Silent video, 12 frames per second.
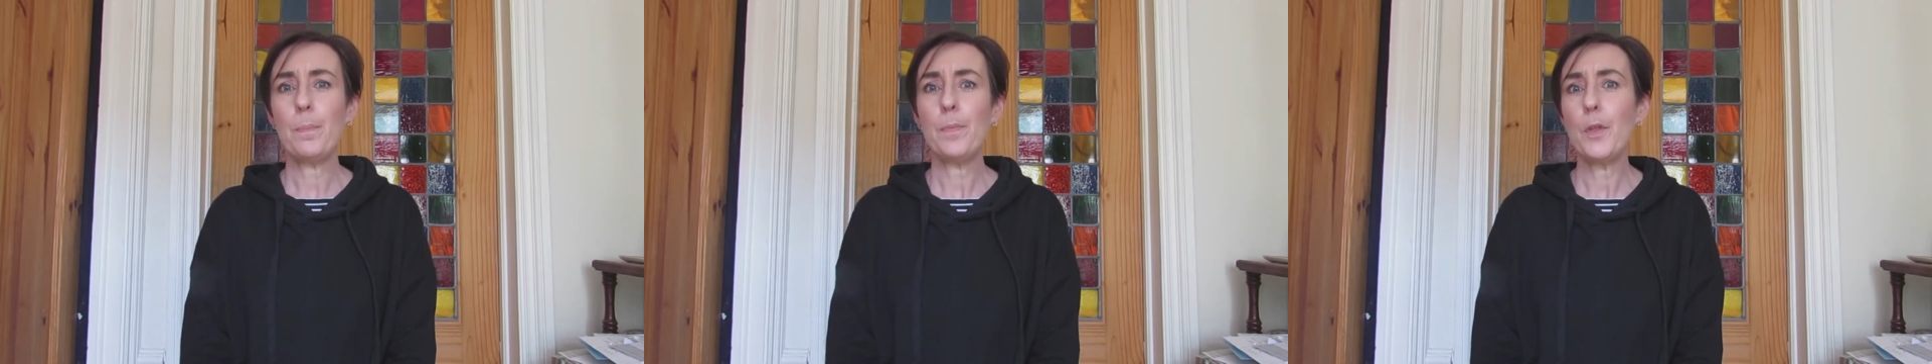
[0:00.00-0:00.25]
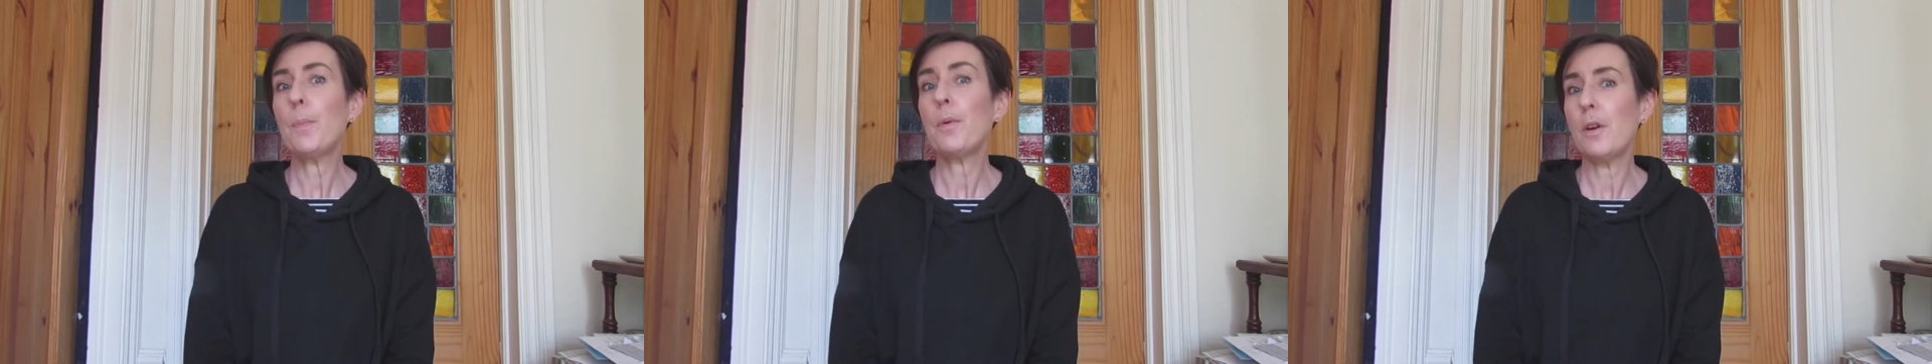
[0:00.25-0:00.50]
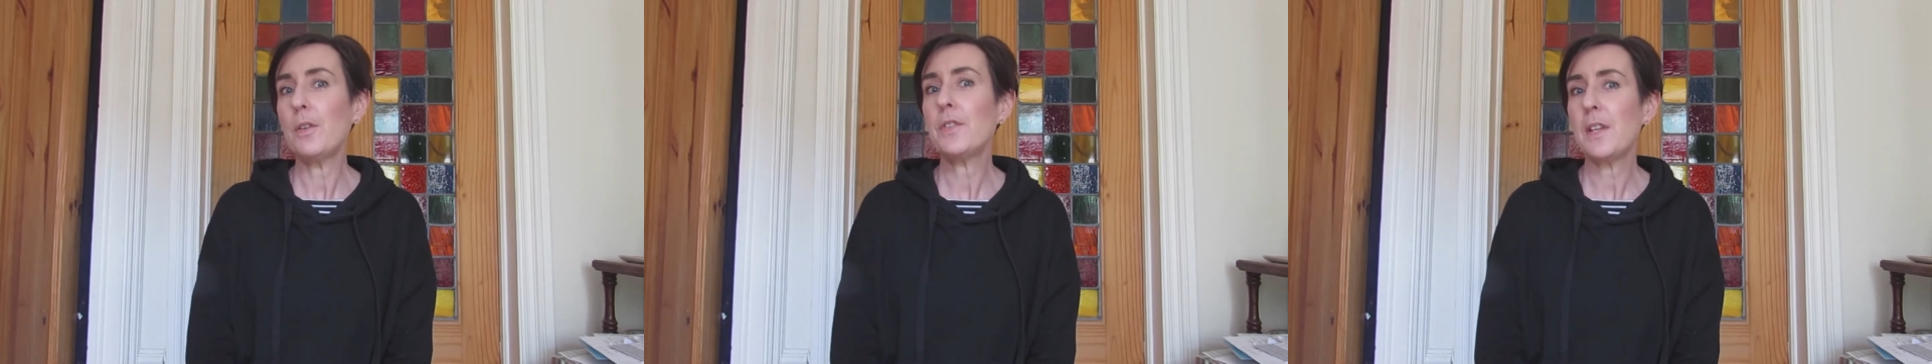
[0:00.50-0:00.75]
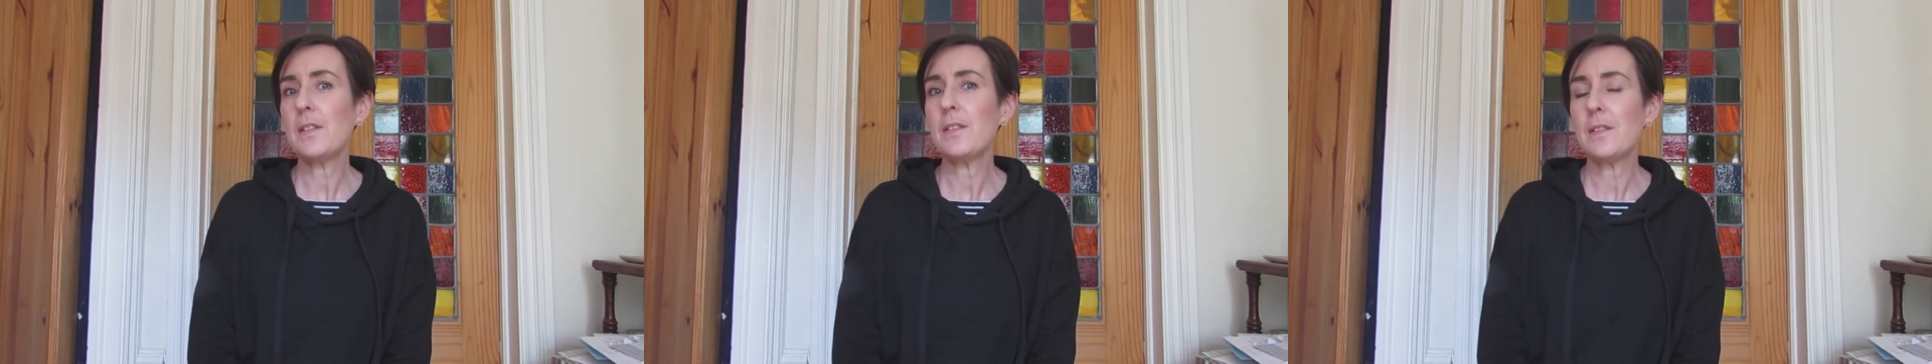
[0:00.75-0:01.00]
the
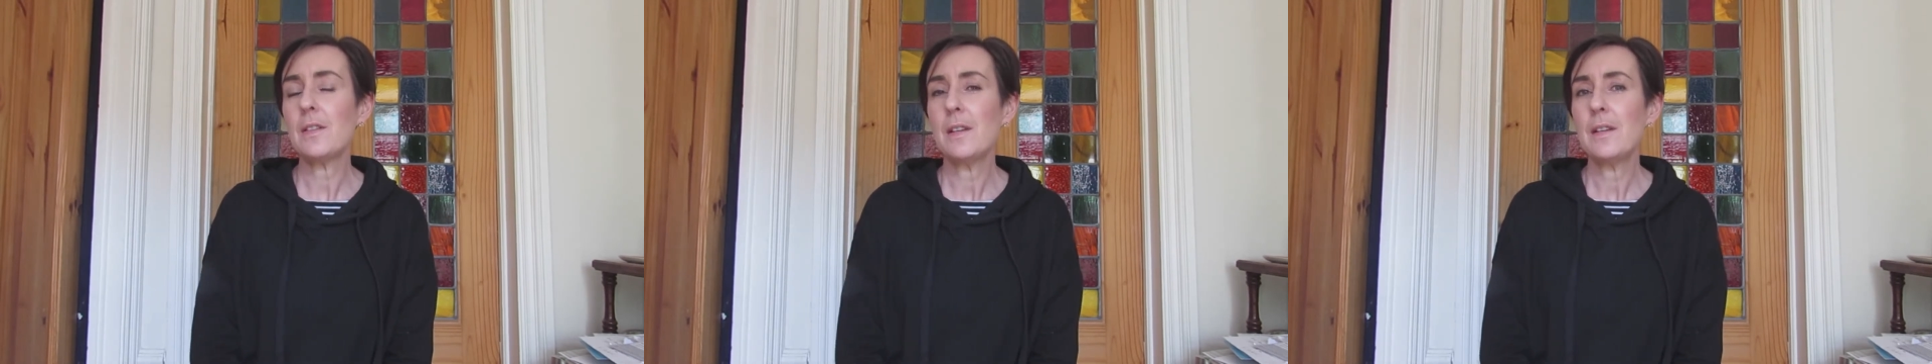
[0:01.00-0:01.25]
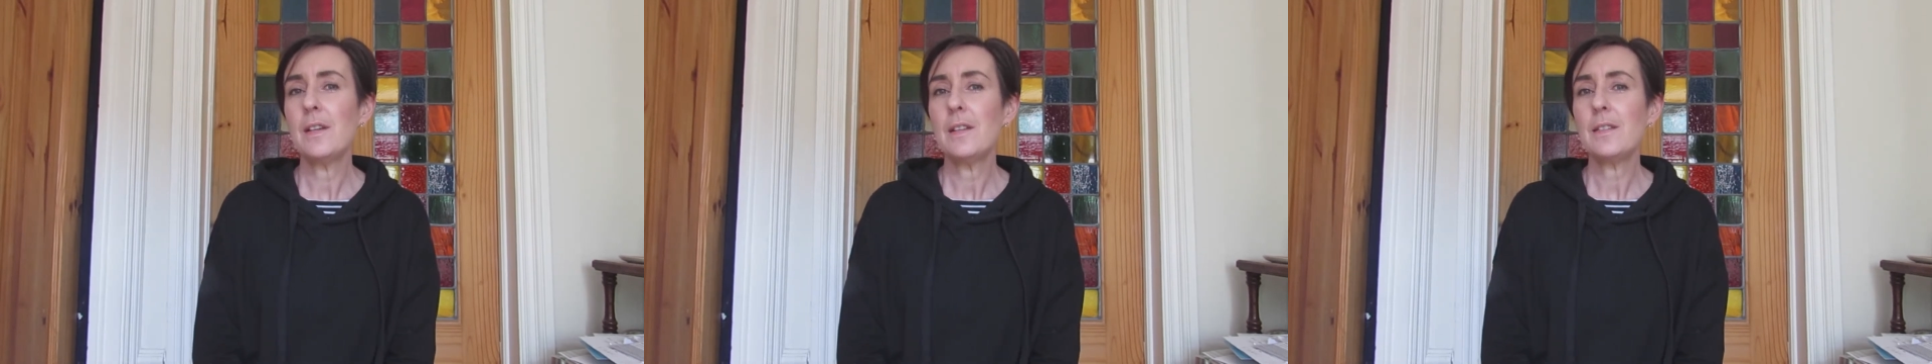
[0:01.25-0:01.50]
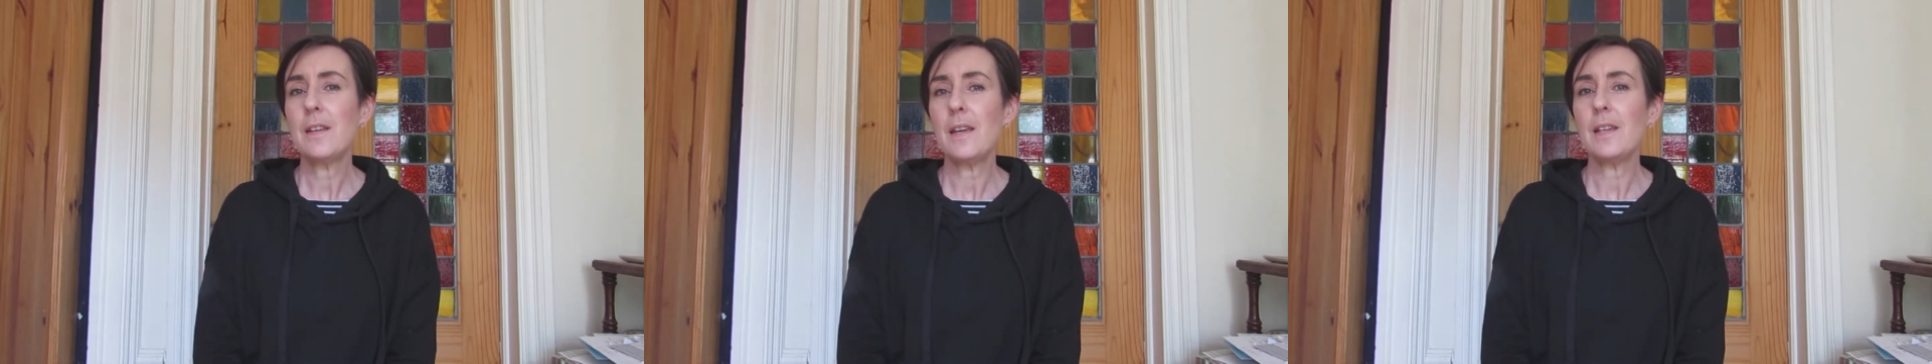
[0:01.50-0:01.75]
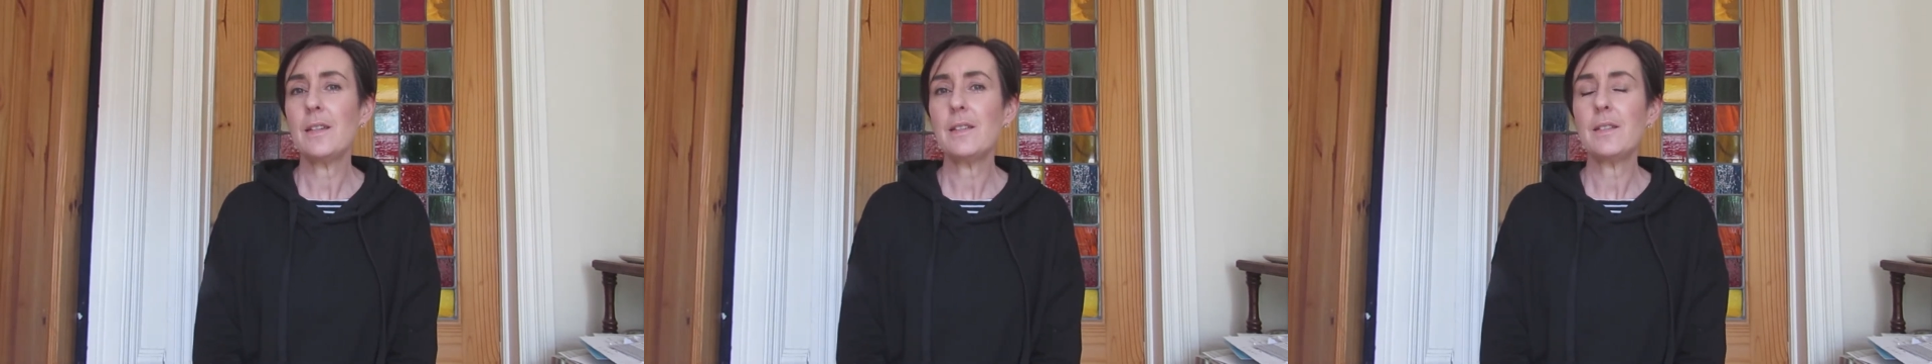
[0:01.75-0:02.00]
process
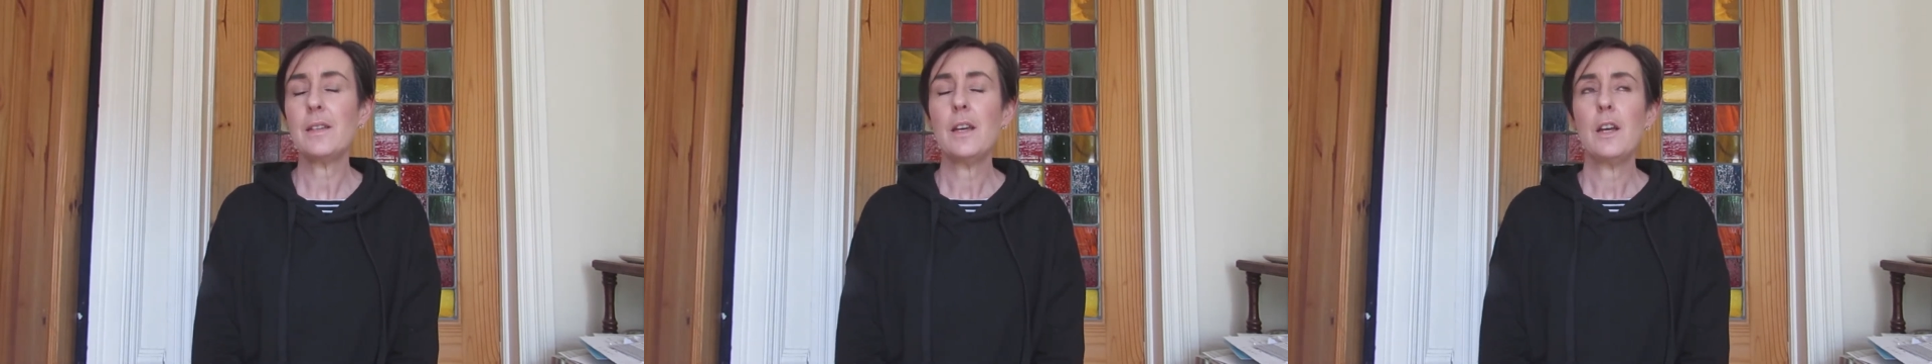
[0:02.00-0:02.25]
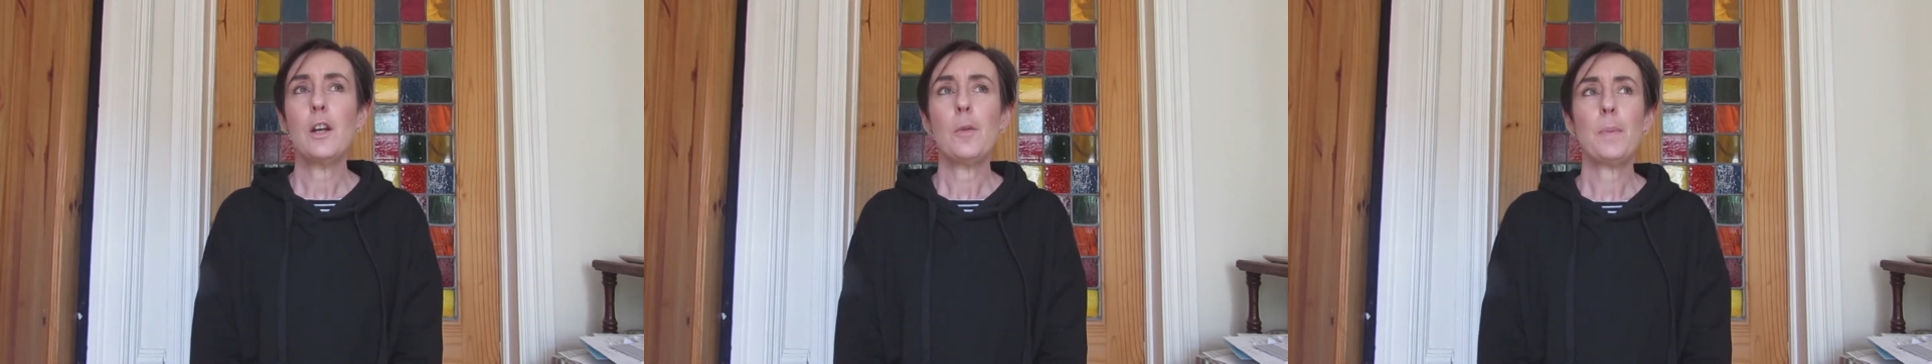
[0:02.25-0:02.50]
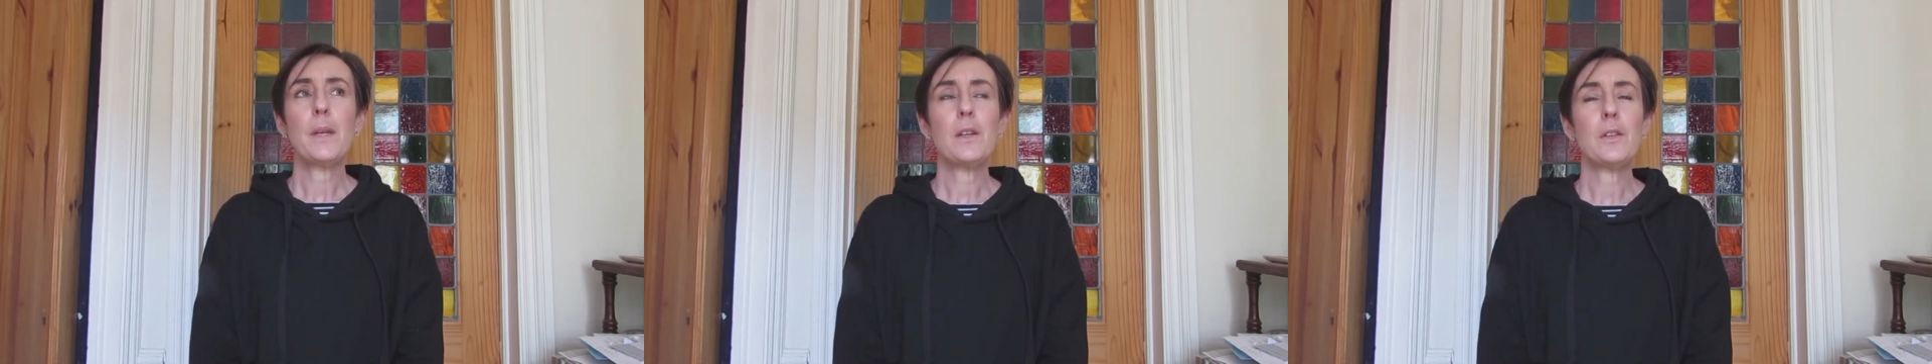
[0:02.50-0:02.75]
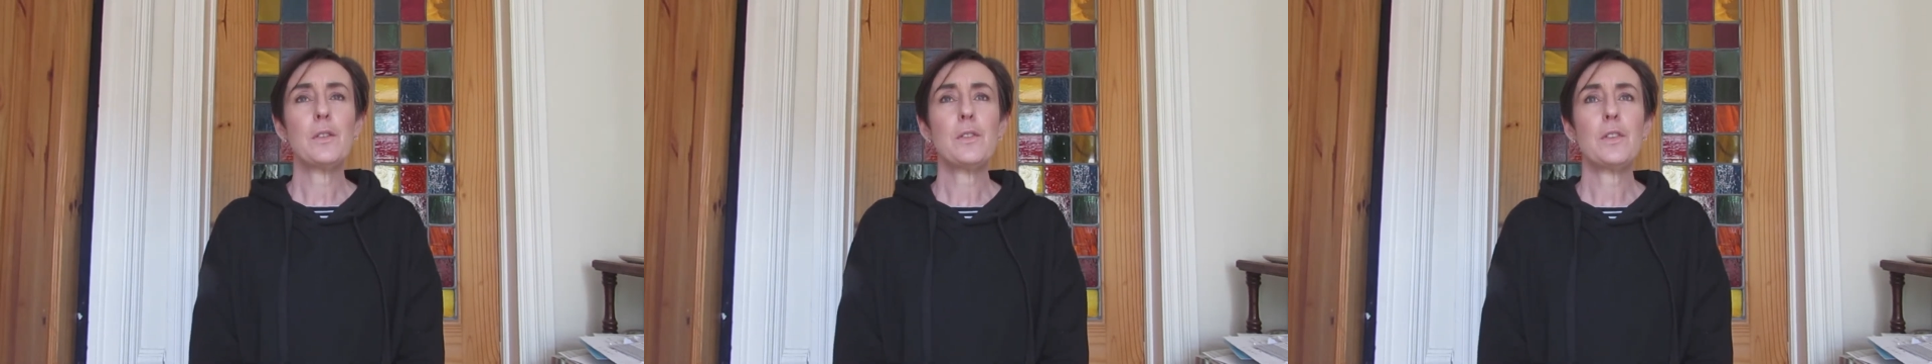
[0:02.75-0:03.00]
takes,
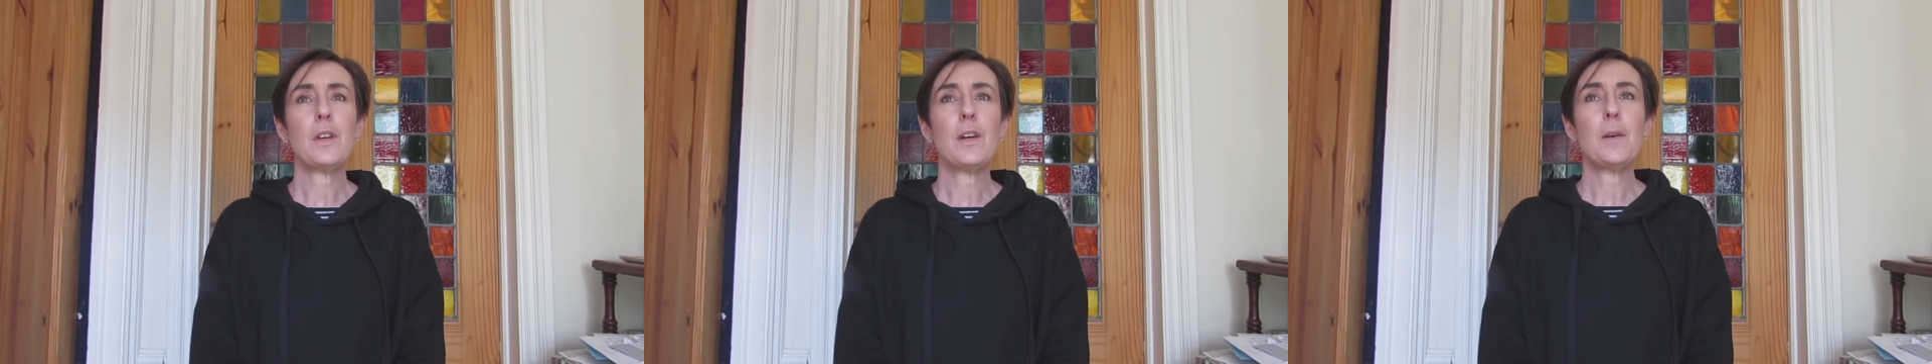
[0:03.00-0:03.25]
because